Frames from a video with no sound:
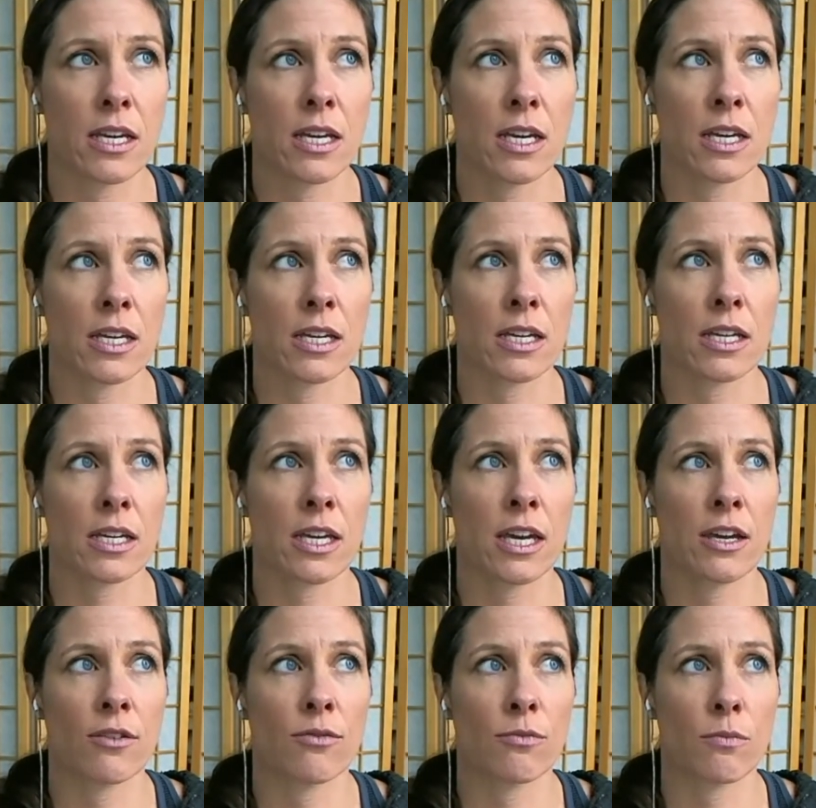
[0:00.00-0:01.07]

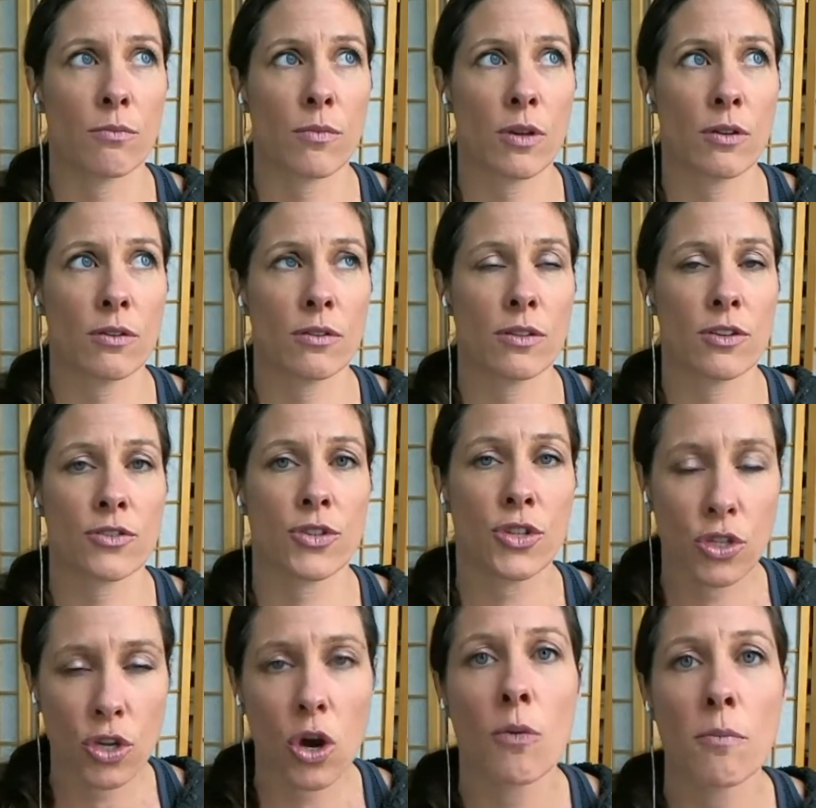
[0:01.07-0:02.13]
there's
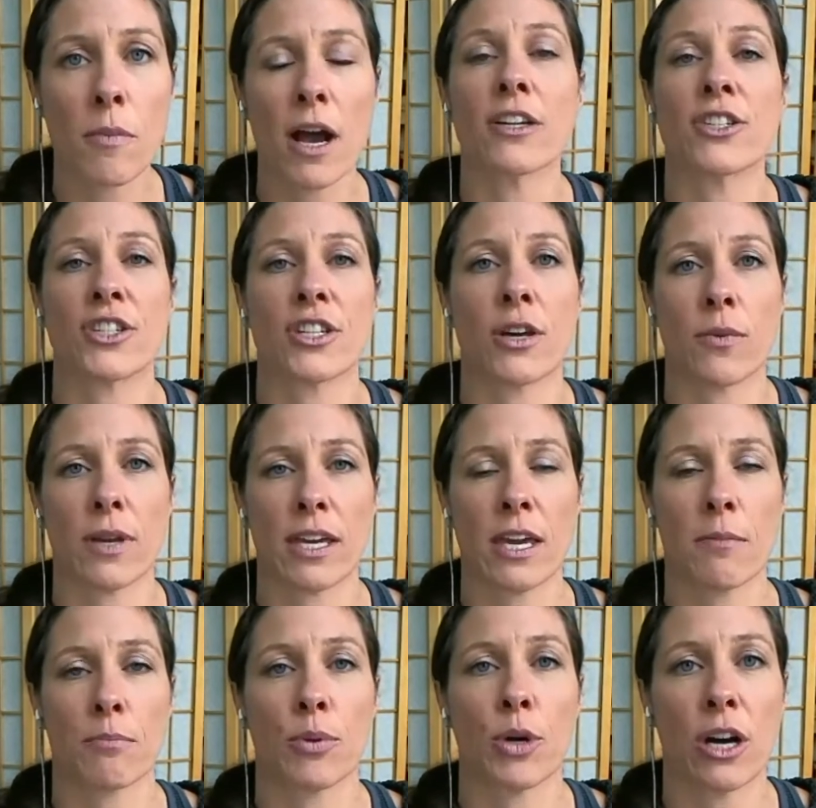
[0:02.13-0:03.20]
so much that we
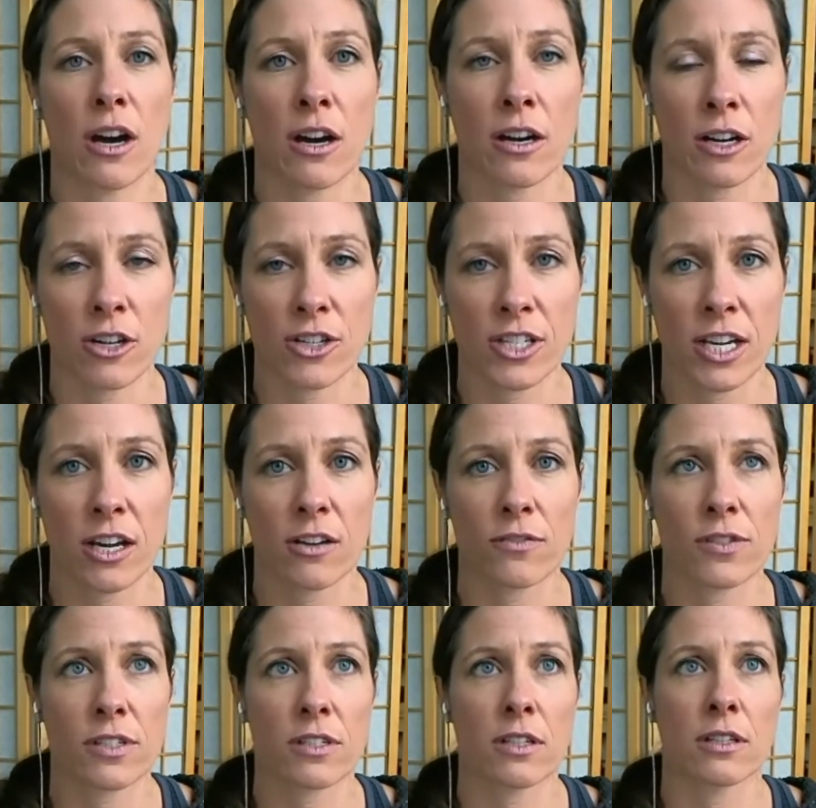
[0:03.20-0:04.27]
can put on ourselves,